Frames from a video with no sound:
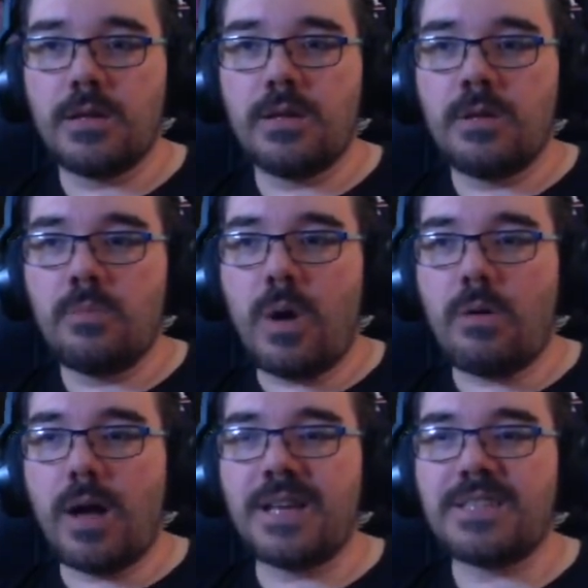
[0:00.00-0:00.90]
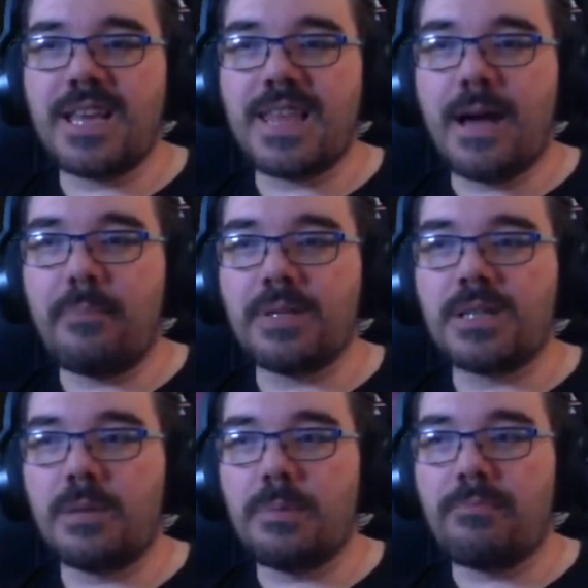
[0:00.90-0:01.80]
Well, I say that, but it's
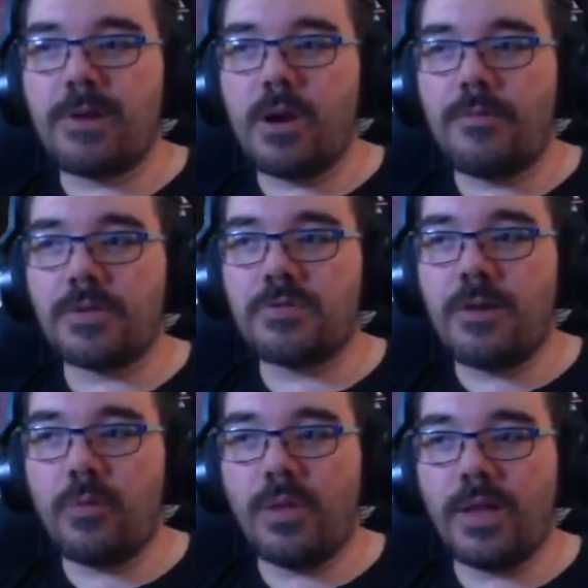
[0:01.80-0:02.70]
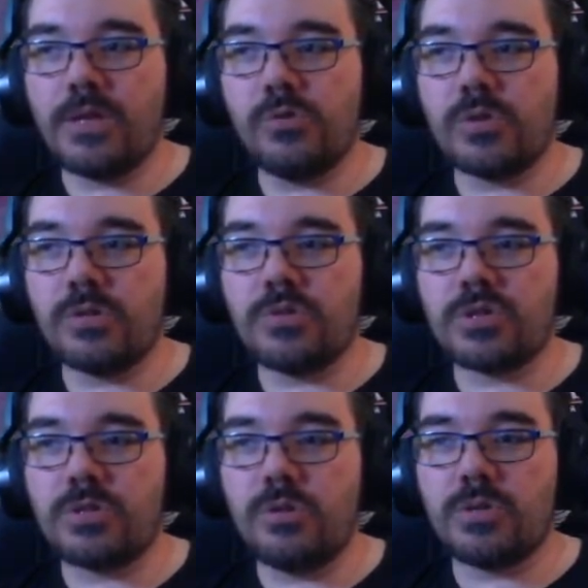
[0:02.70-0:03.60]
going to be pretty obvious for everyone that you can just
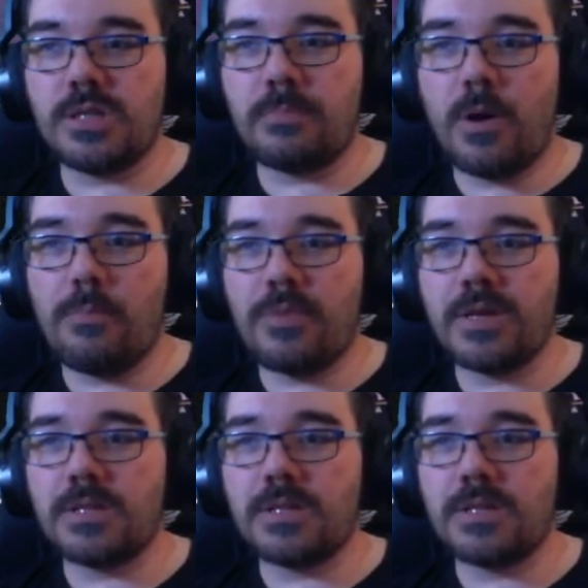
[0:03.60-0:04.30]
use these bottom things.